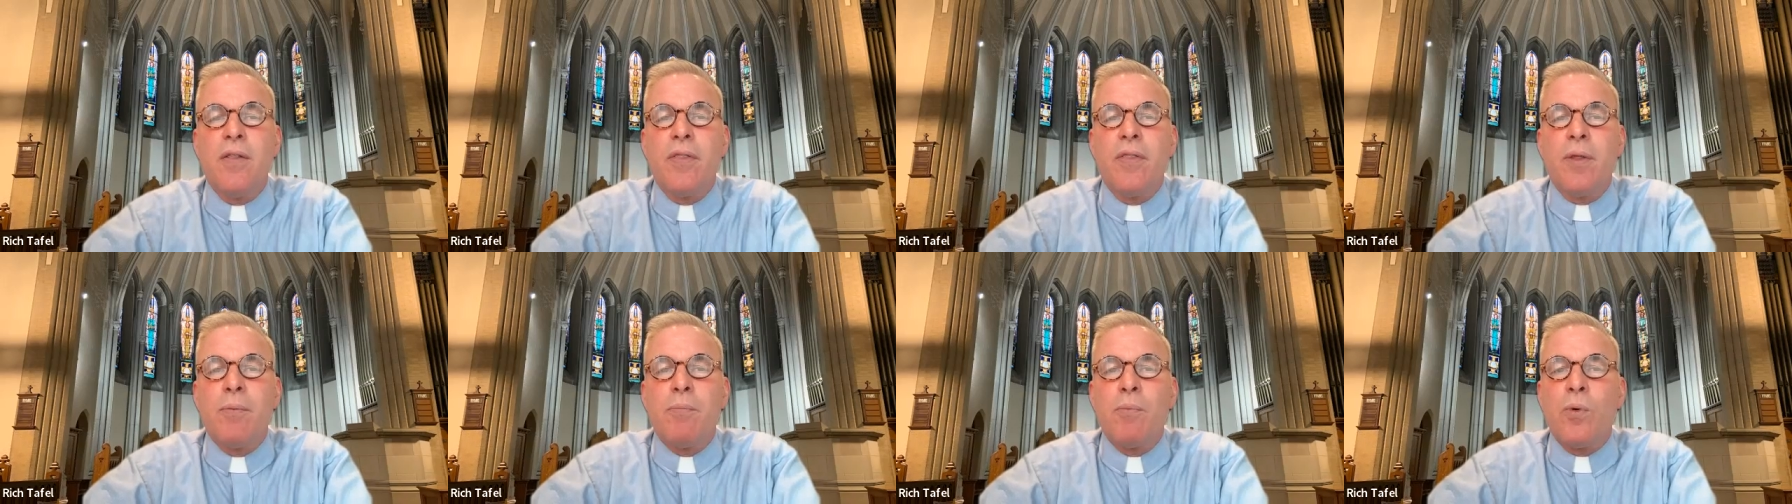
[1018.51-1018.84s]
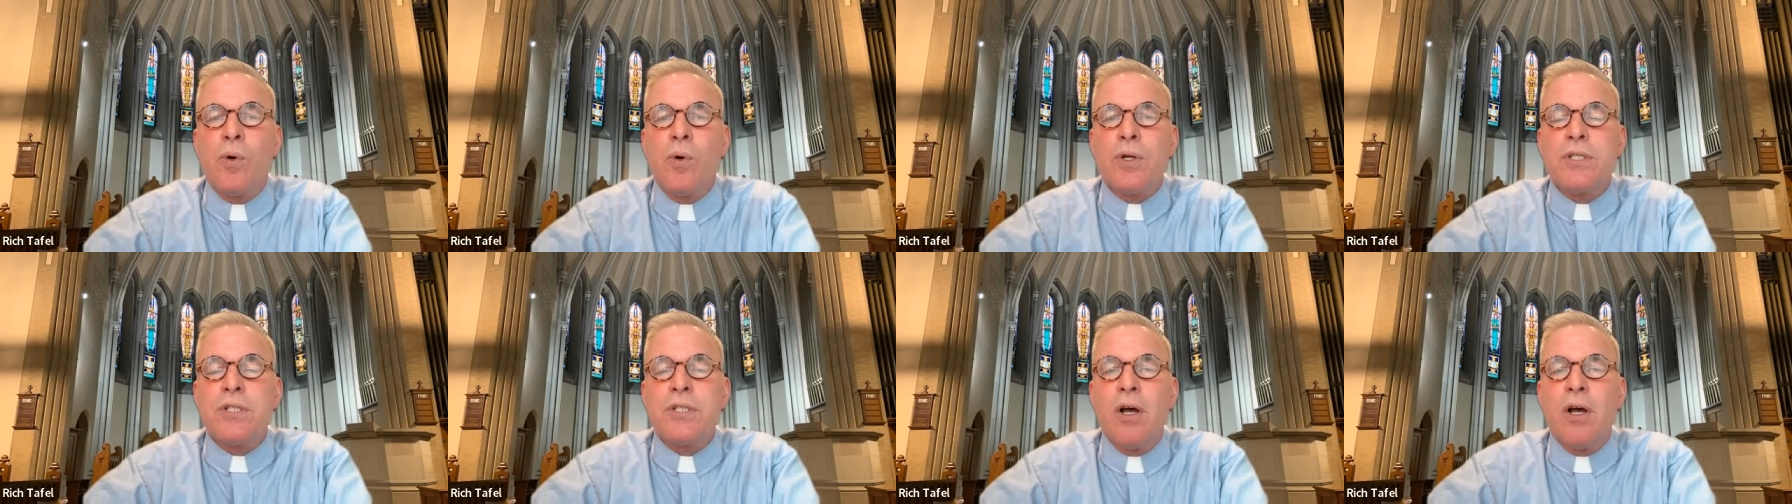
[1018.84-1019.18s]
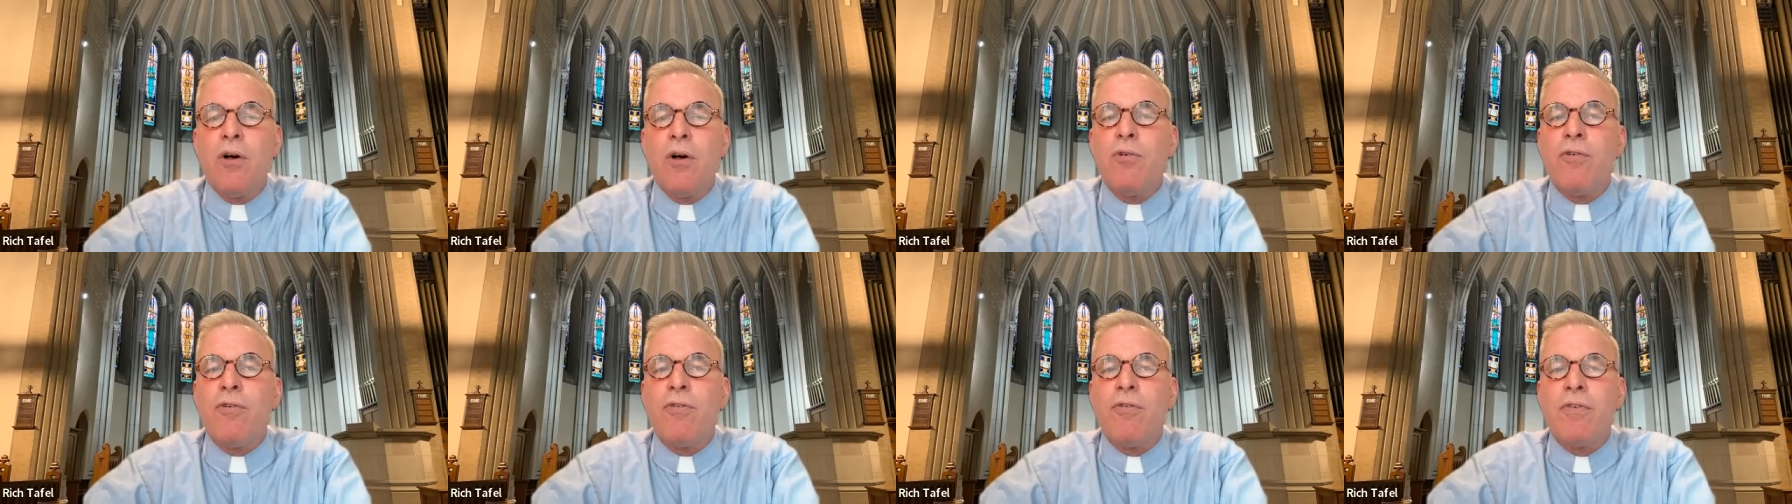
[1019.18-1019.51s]
The more
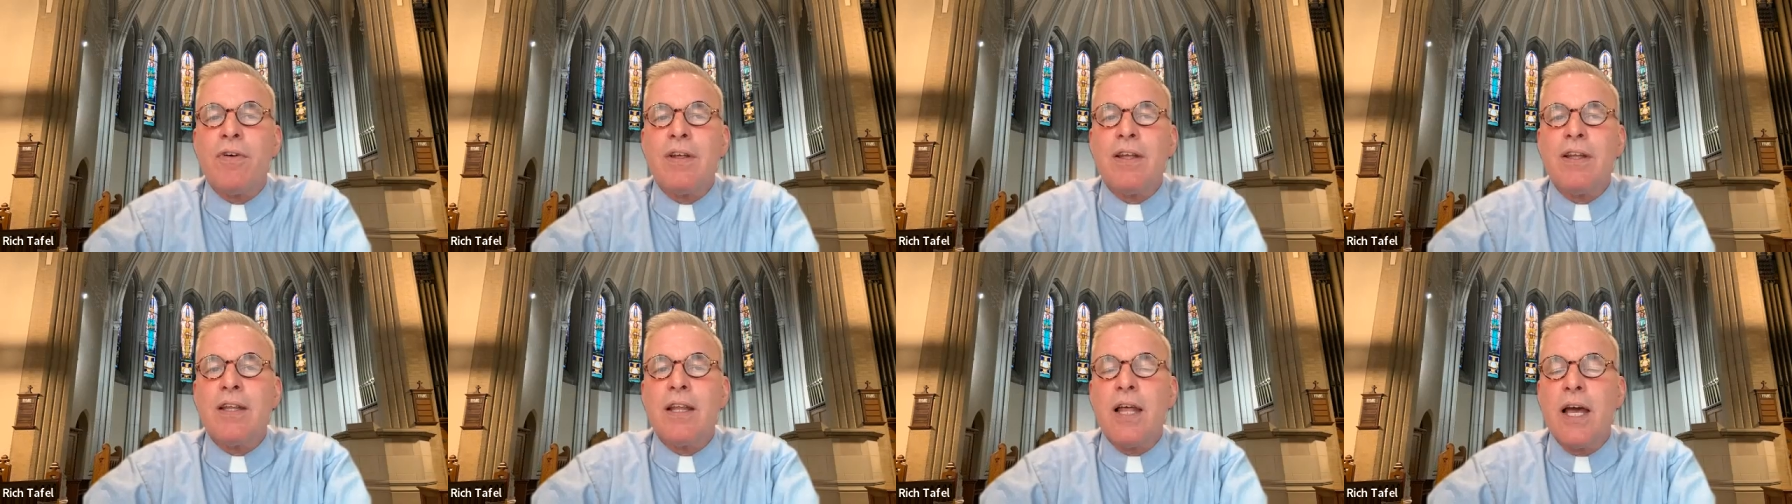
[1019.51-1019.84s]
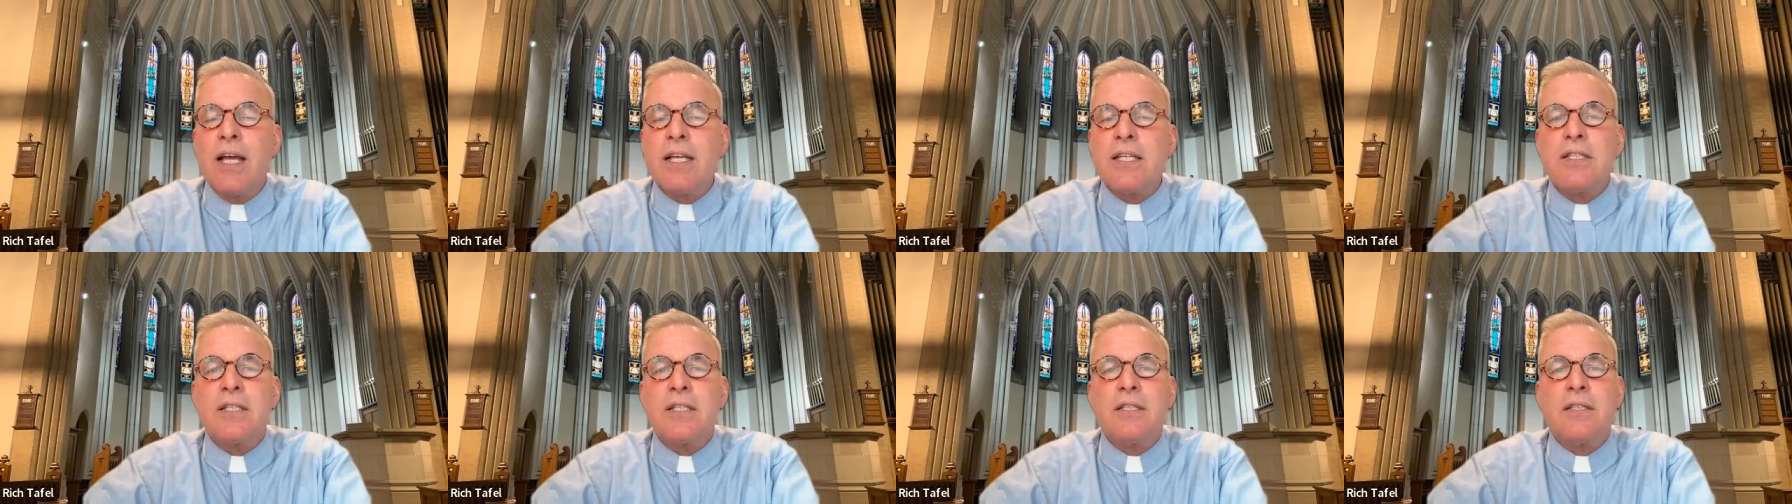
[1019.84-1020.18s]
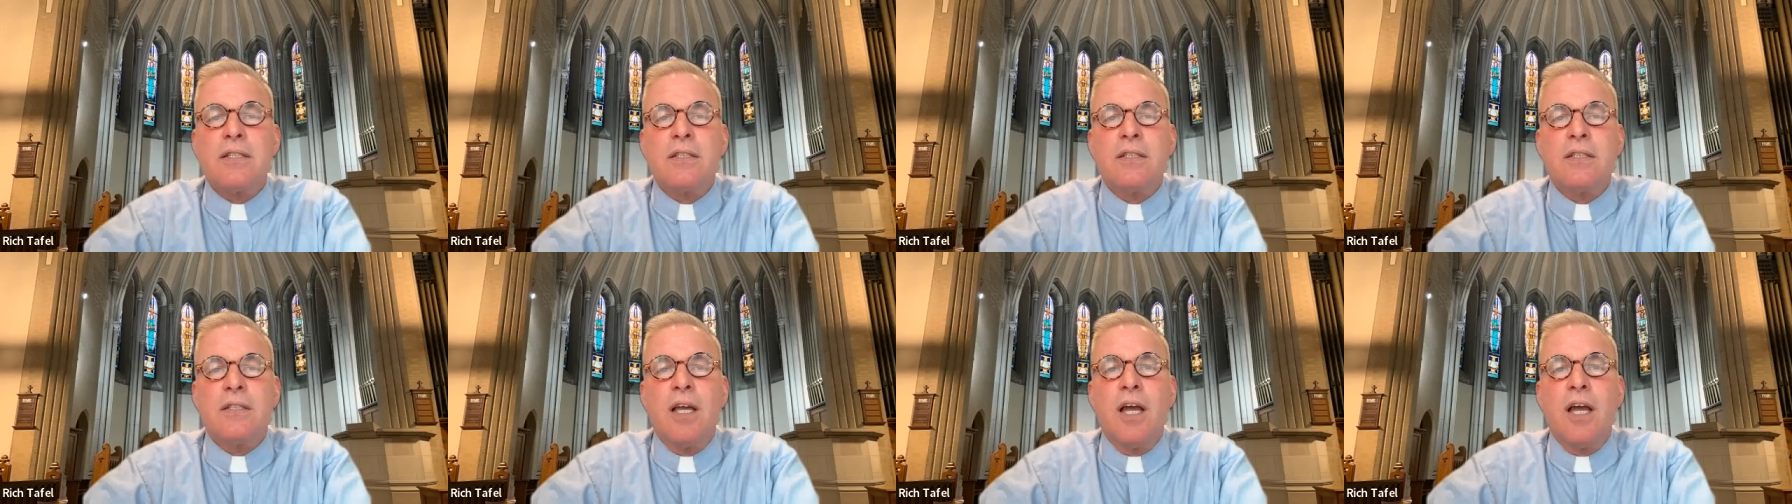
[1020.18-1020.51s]
selfless
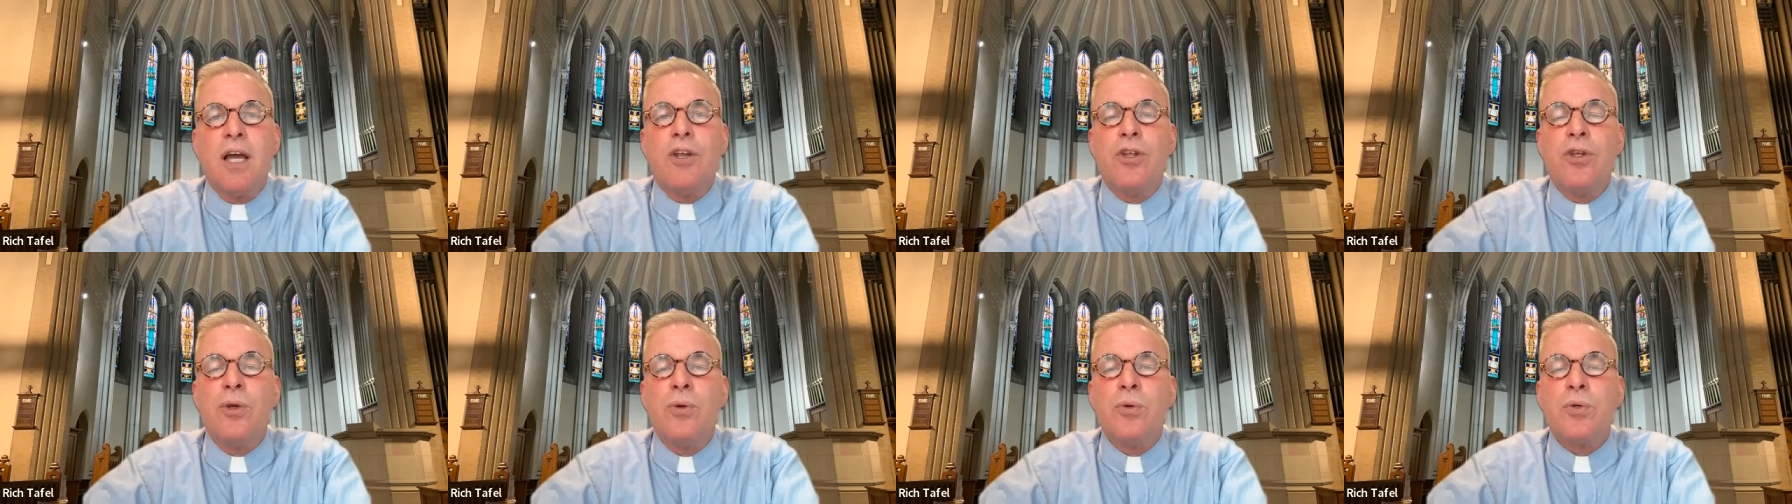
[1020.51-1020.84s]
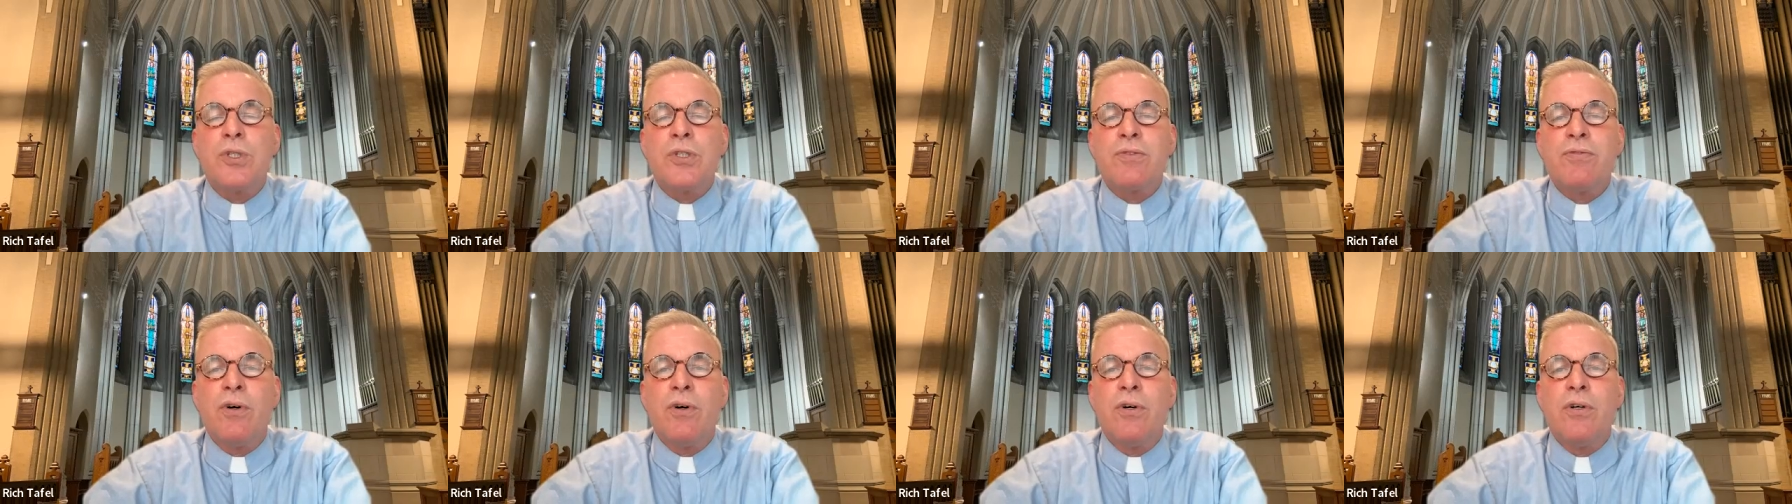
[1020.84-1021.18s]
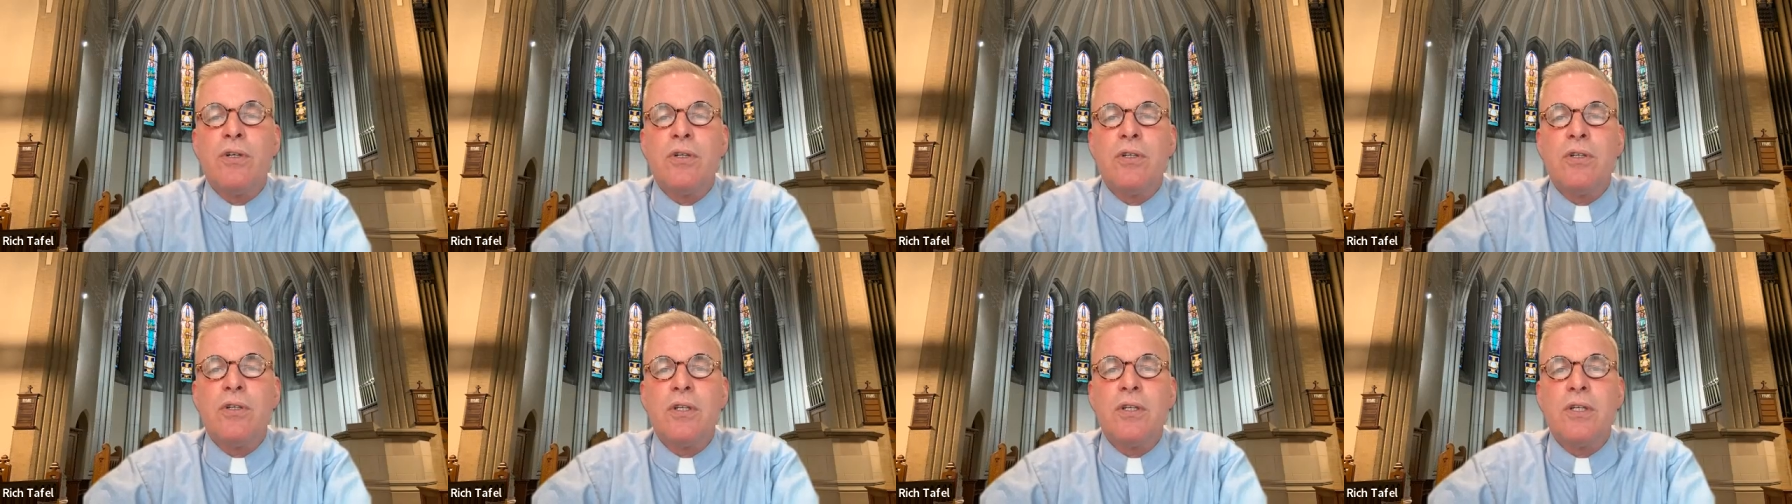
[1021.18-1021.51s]
and
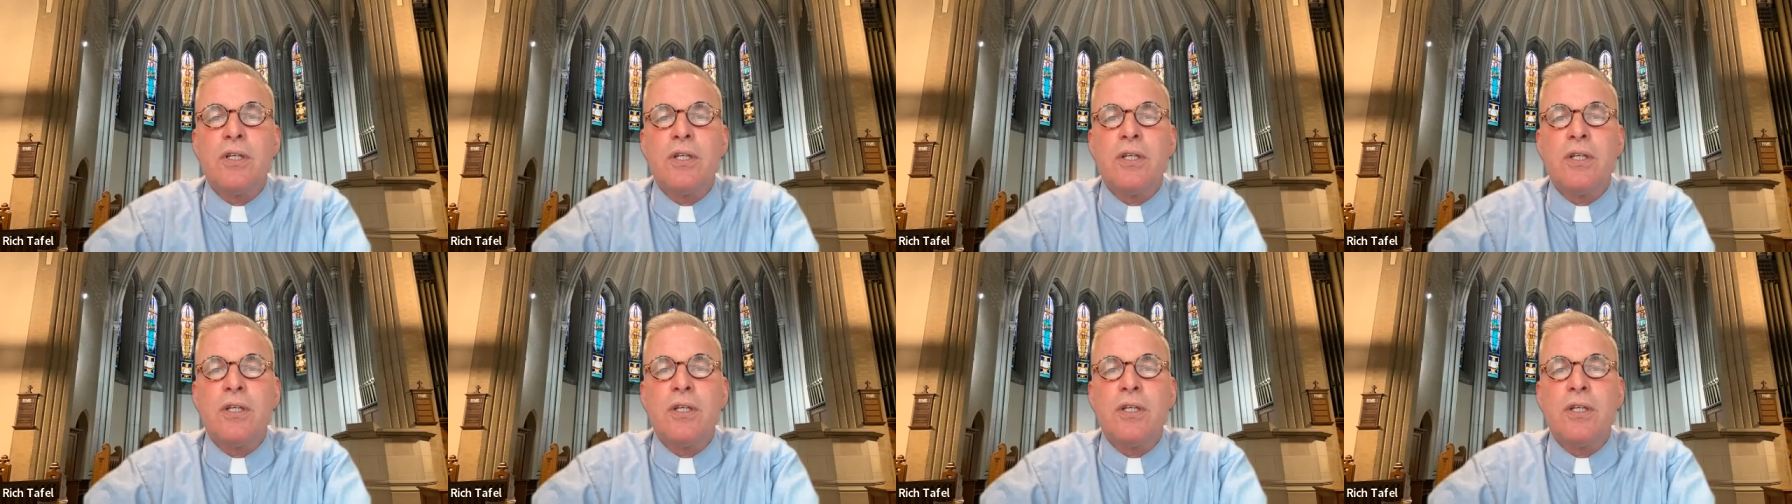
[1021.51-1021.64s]
useful